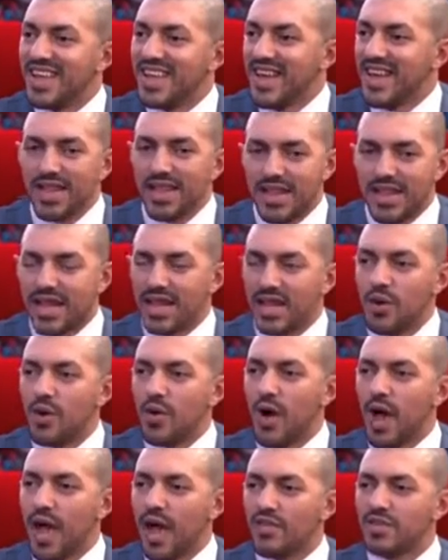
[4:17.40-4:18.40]
It's like you
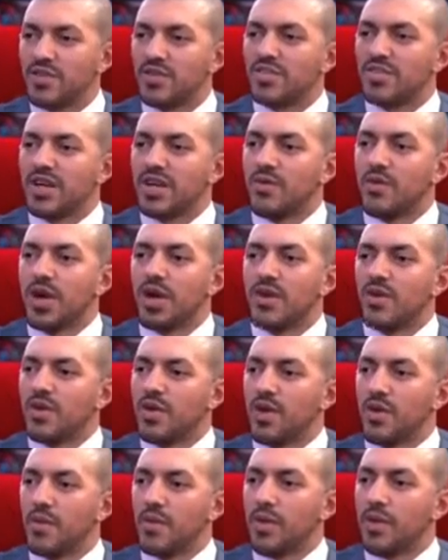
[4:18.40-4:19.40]
have to share what you
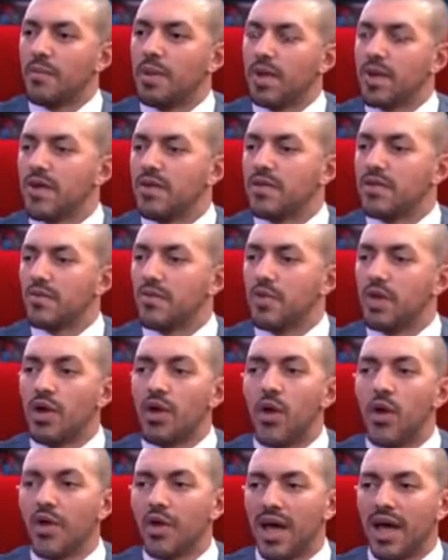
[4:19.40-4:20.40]
know, because we
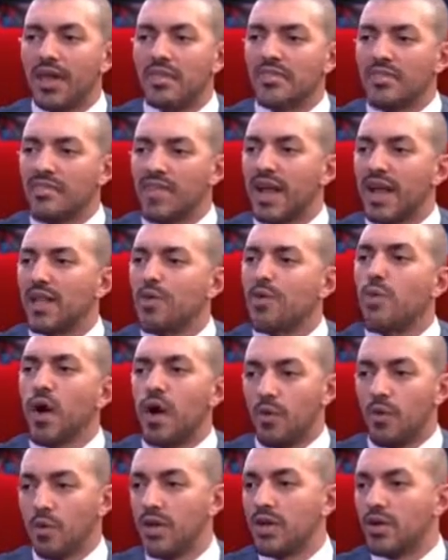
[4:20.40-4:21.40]
all undervalue
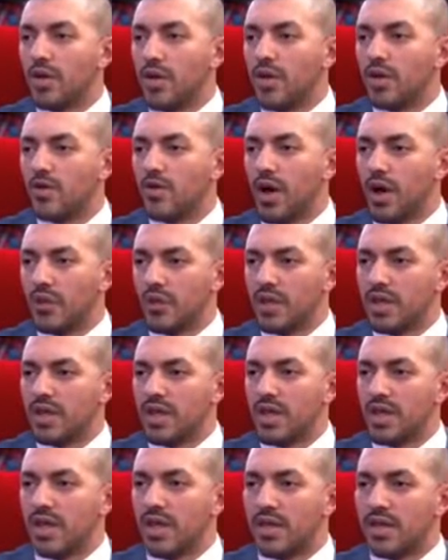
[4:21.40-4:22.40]
what we know, mm-hmm. and we
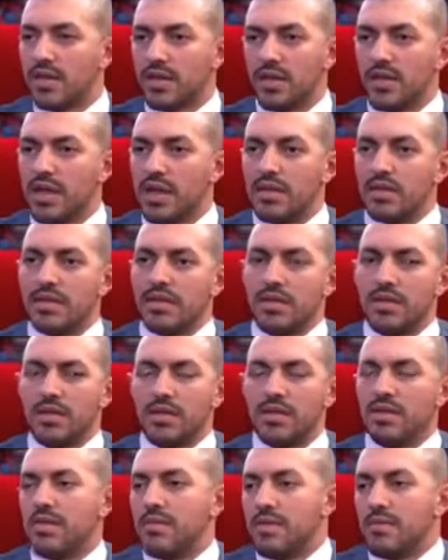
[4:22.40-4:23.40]
think it's
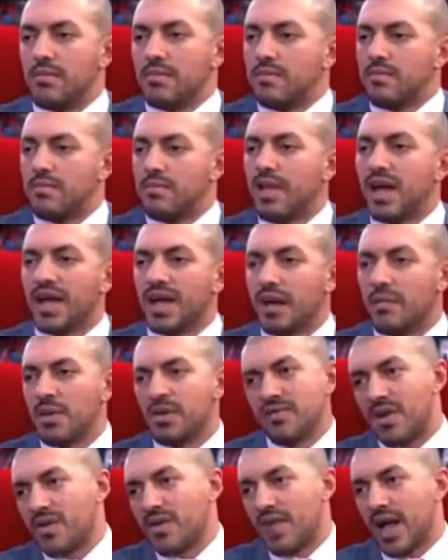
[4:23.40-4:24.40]
not going to be
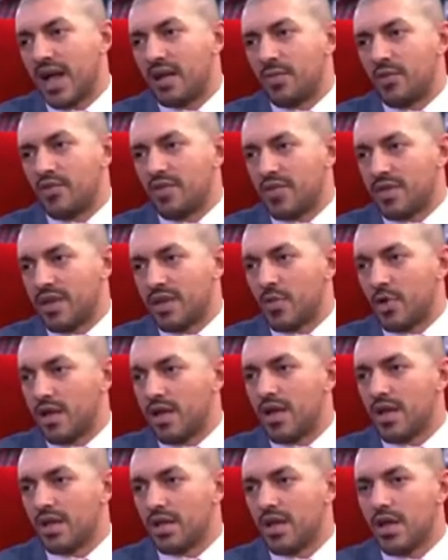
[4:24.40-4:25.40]
very valuable for someone
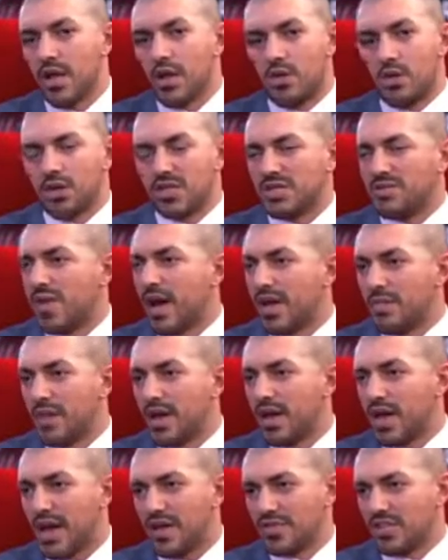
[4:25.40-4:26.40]
else, which might be
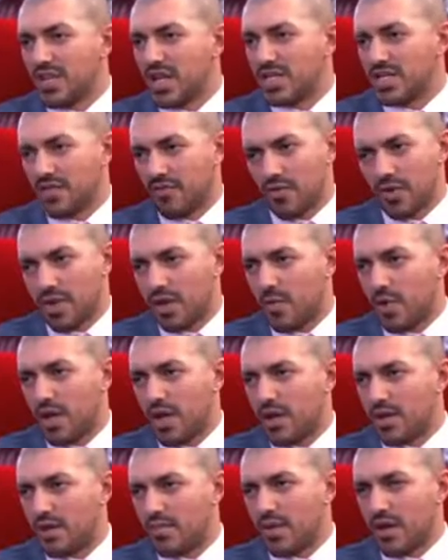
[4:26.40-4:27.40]
a life changing for someone
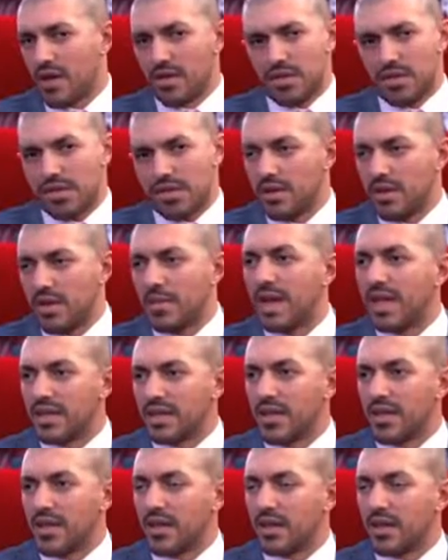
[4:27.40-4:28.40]
else because they might
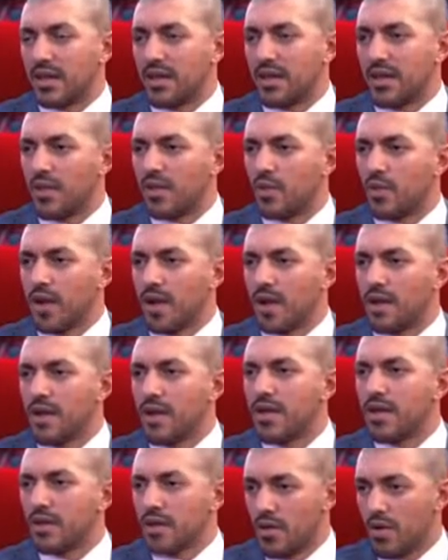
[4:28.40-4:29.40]
take it in another way.
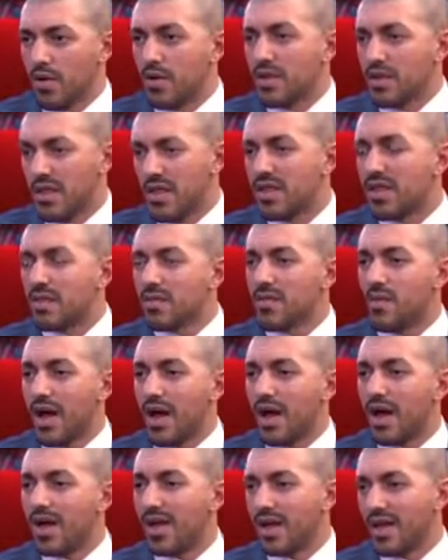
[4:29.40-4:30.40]
So this is
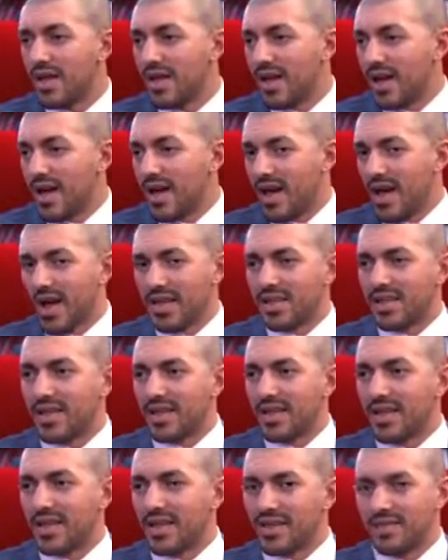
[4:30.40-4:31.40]
why I
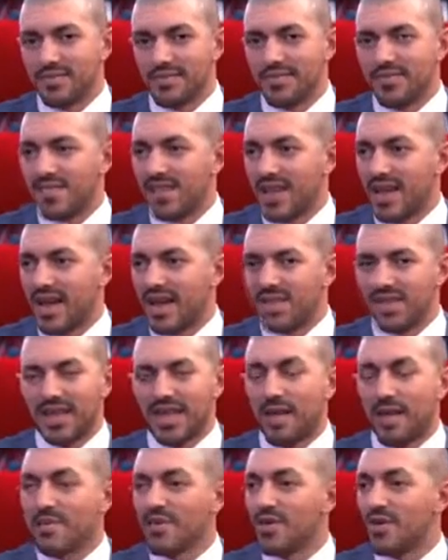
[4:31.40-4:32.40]
think I'm
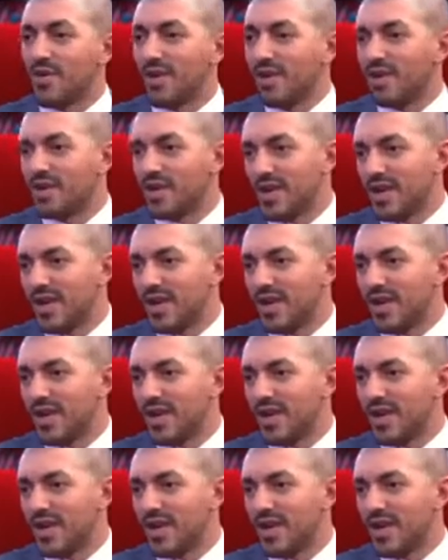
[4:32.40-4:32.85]
so into it.